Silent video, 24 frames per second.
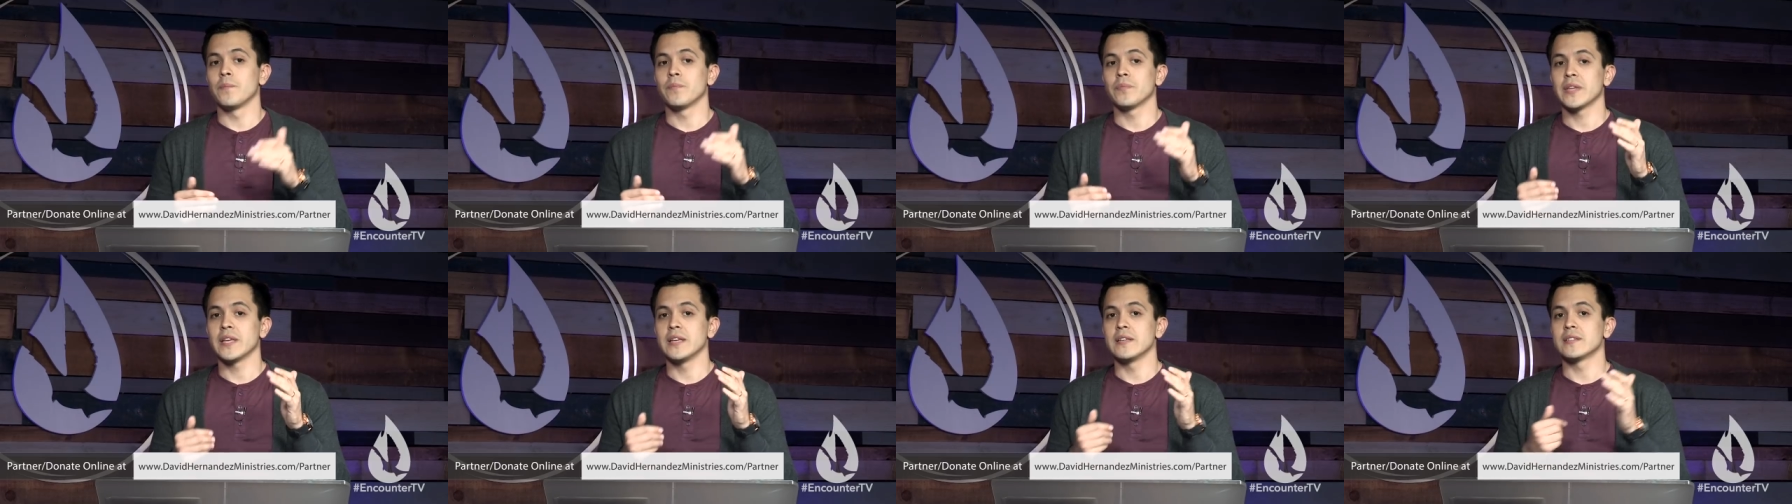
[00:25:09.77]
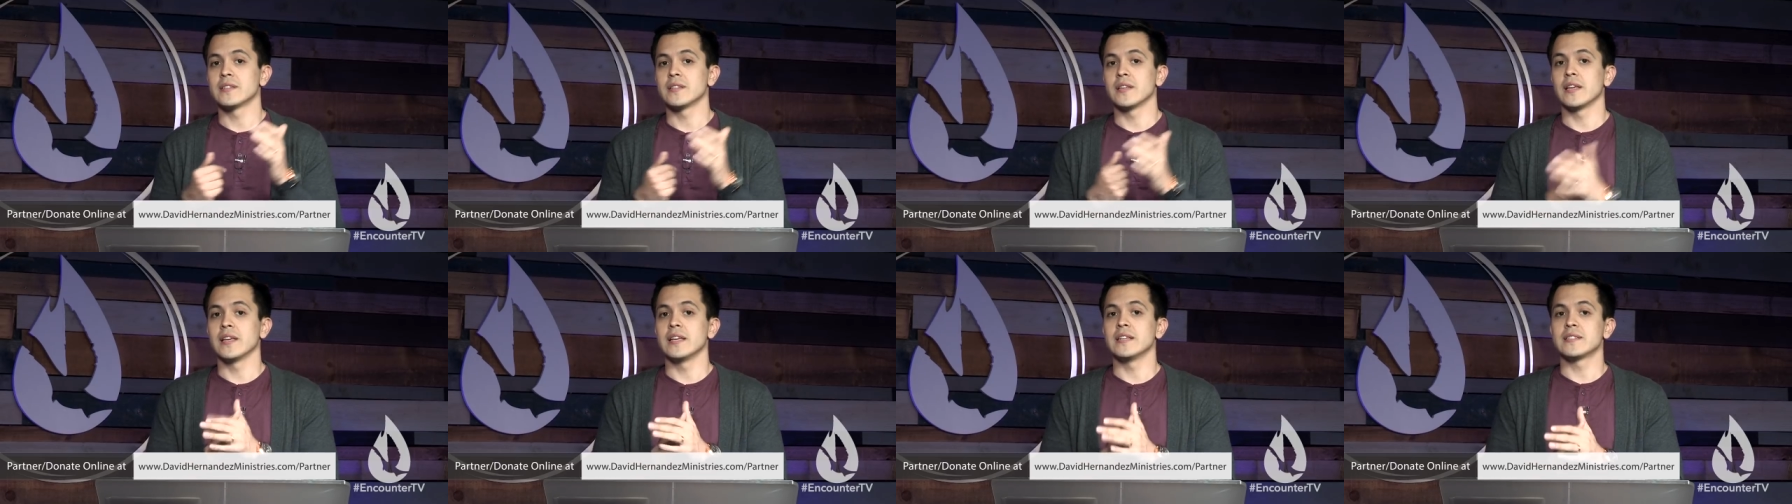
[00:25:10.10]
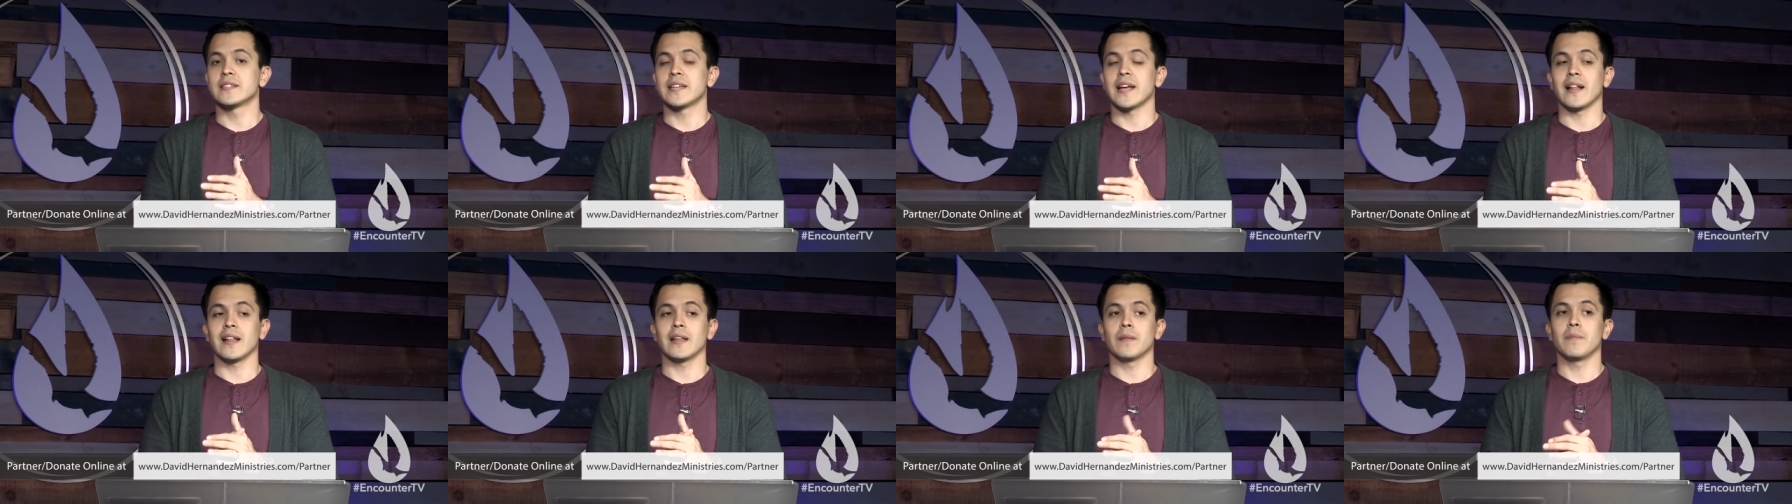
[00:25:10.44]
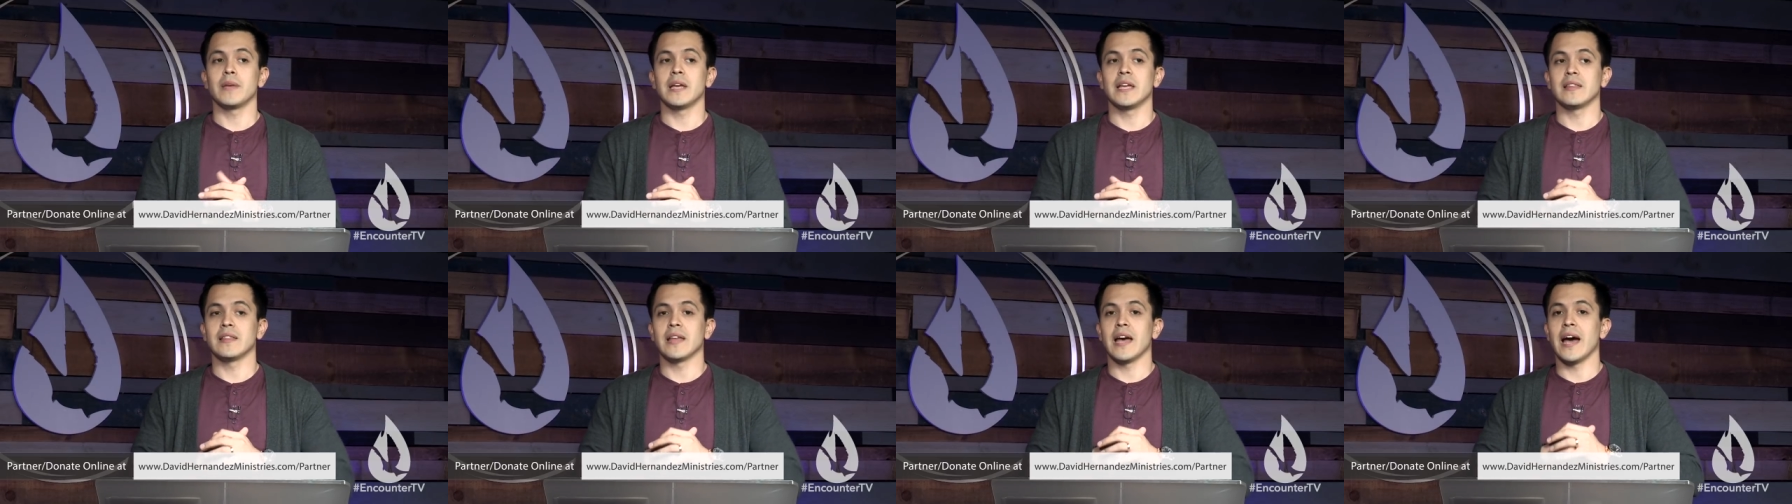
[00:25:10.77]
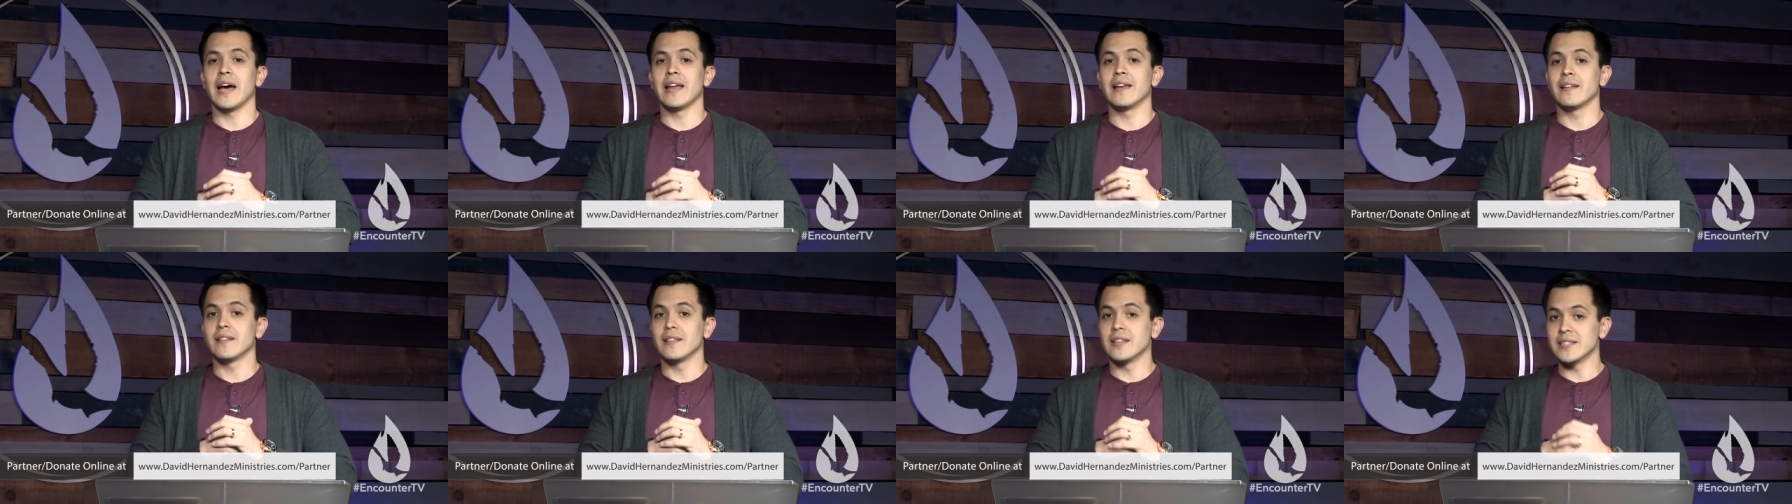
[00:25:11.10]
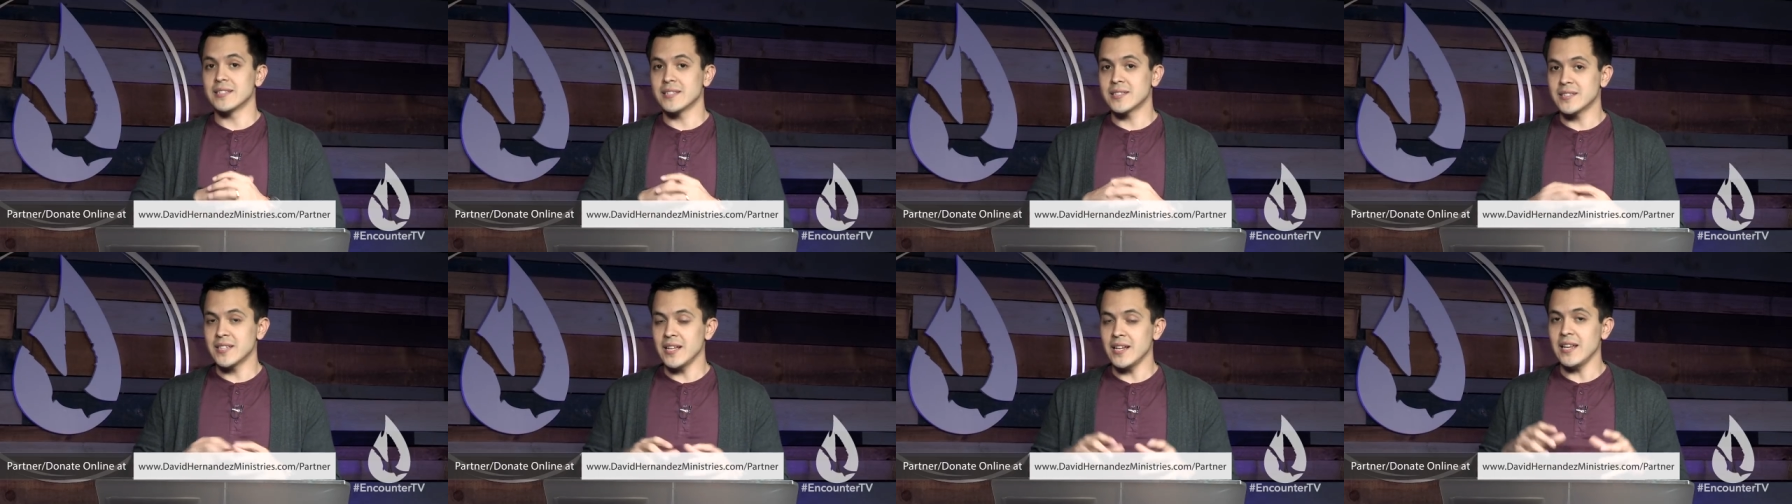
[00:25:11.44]
He's, he's telling me that the
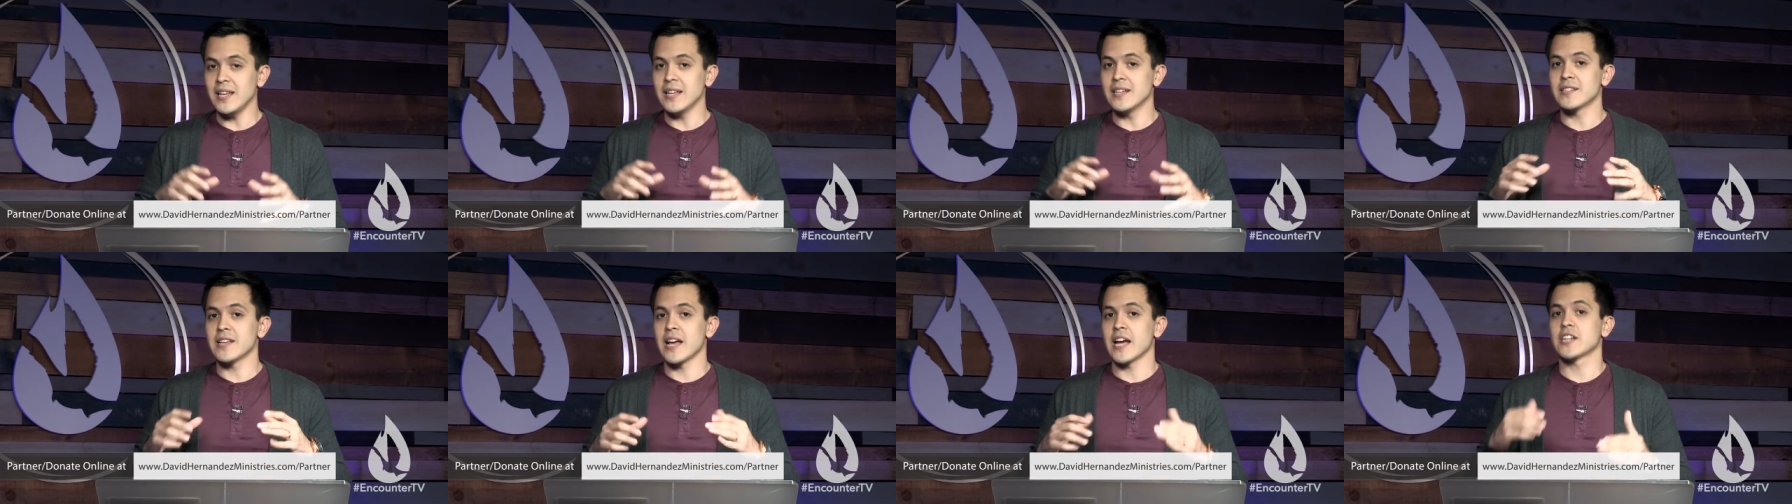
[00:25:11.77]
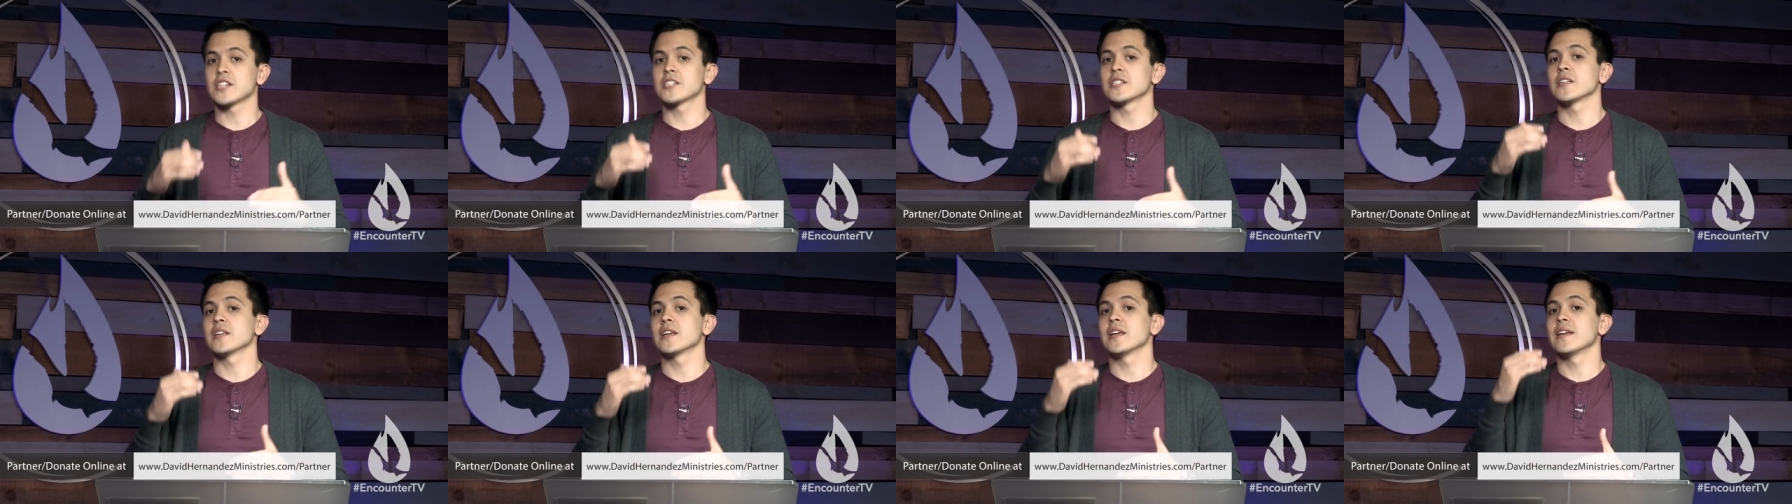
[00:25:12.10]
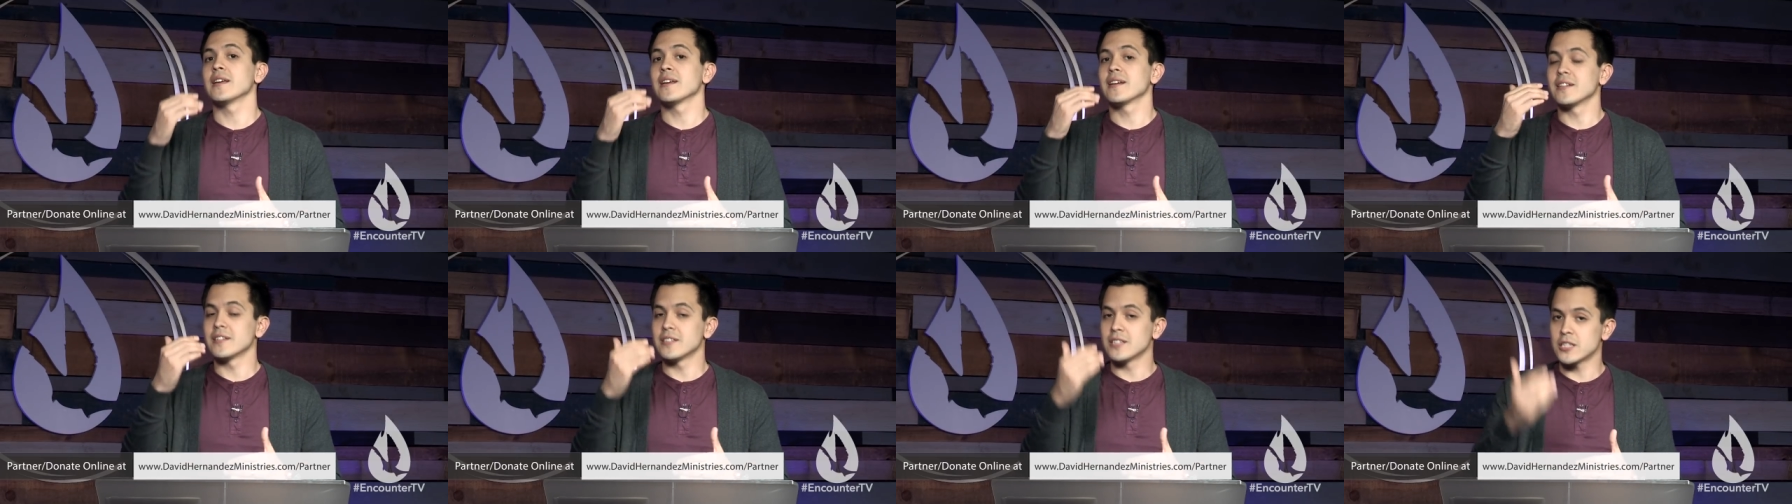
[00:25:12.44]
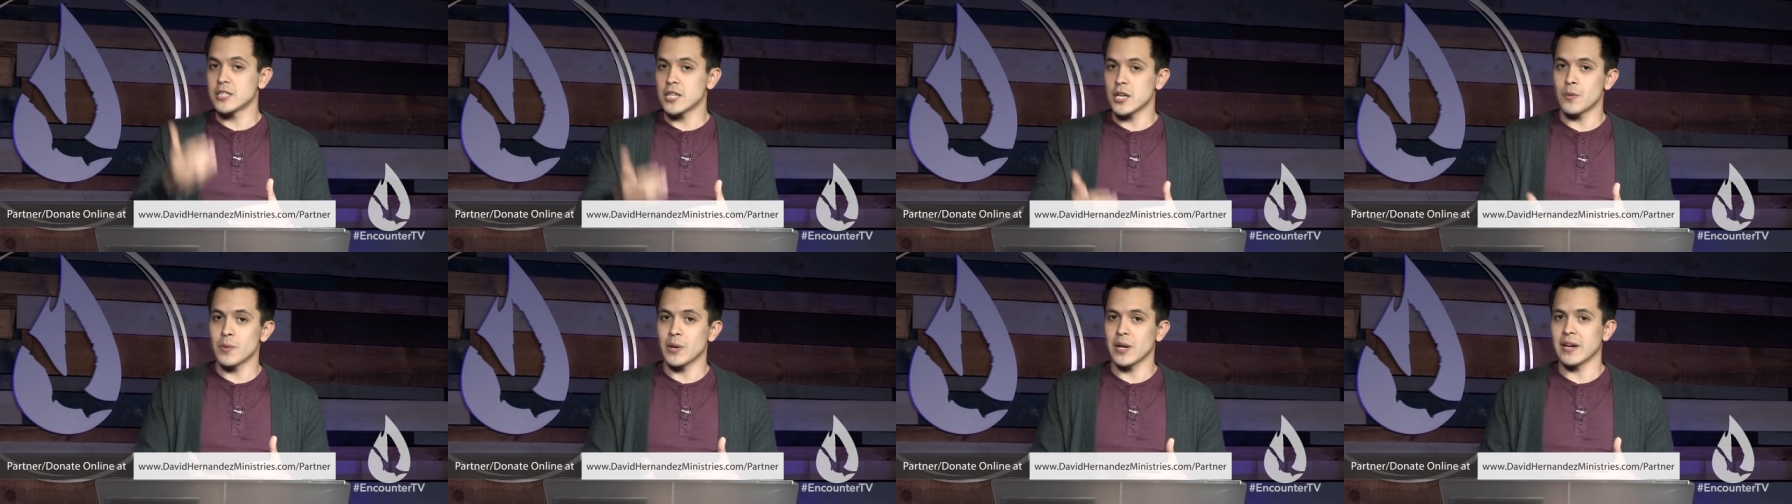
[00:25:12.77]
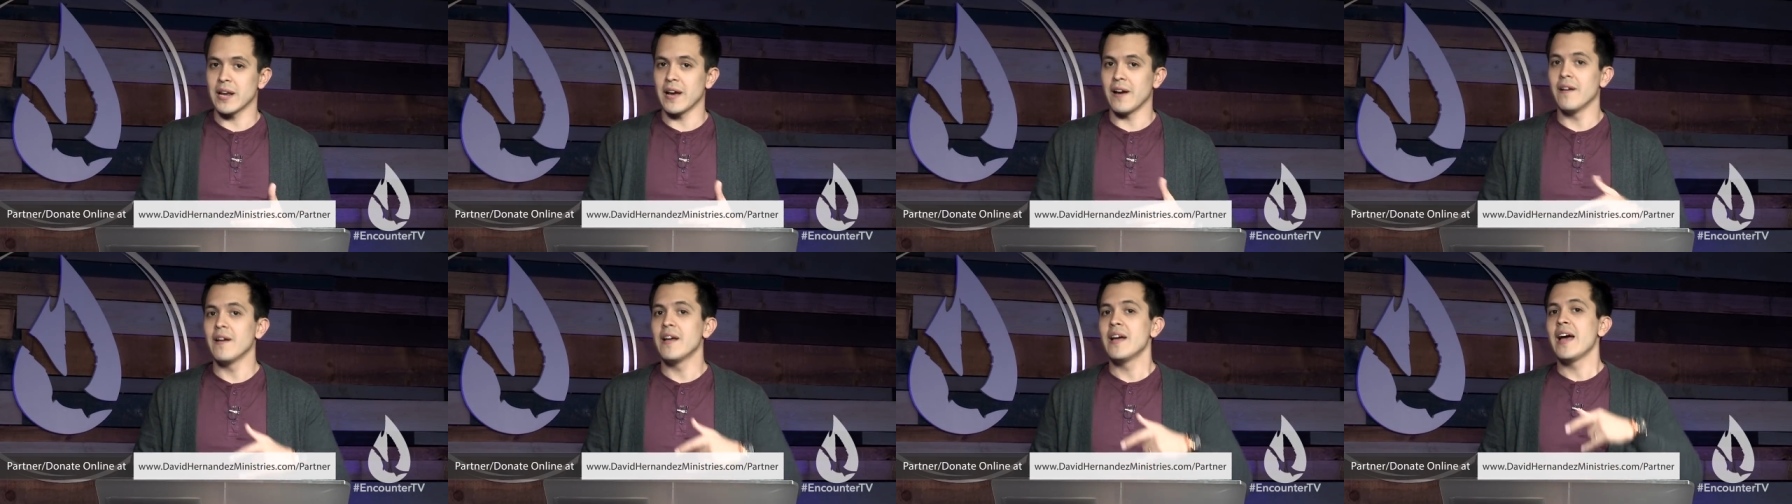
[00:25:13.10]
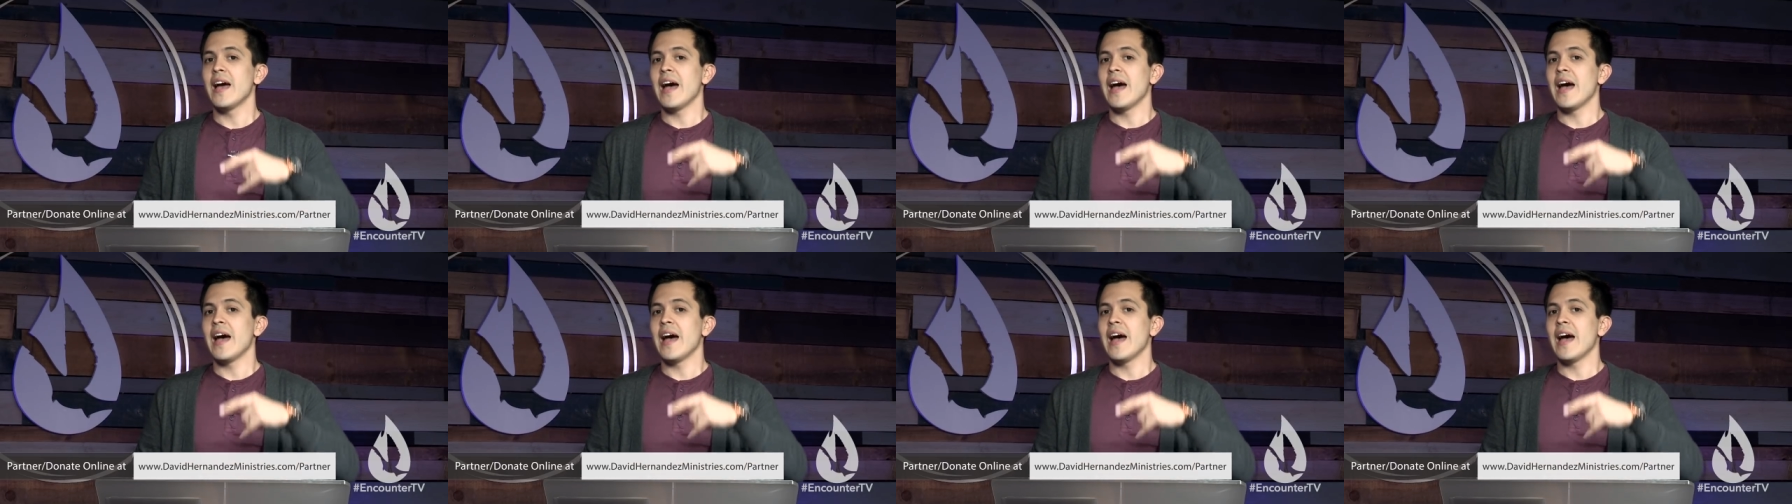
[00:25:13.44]
city is actually considering now,